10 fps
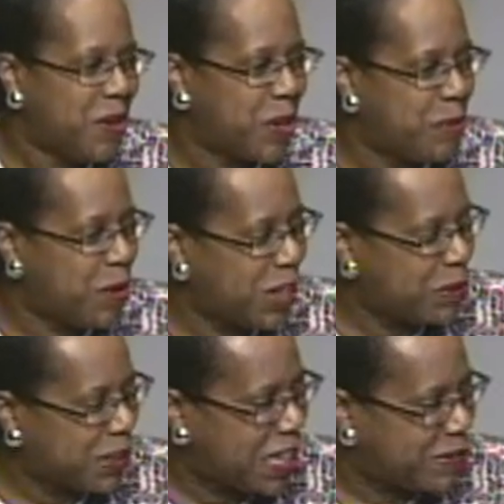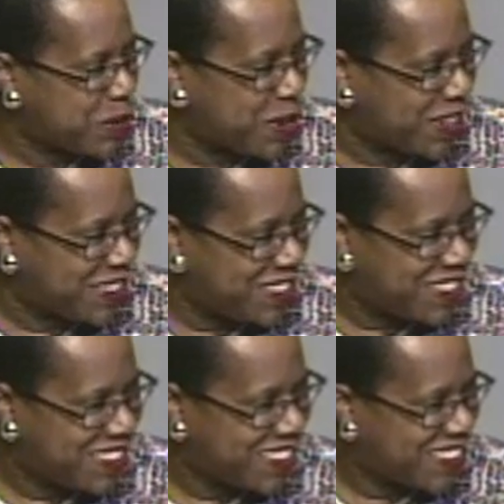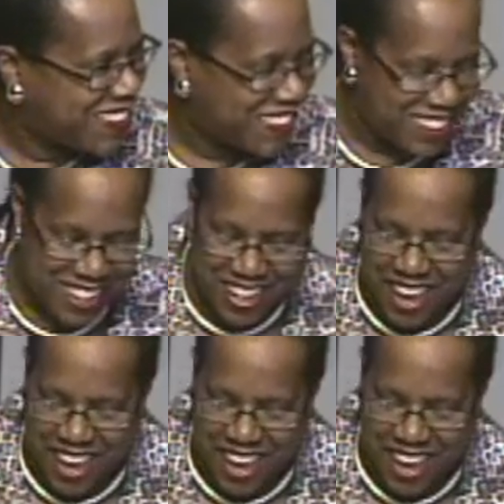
Good morning, beloved ones. Good morning.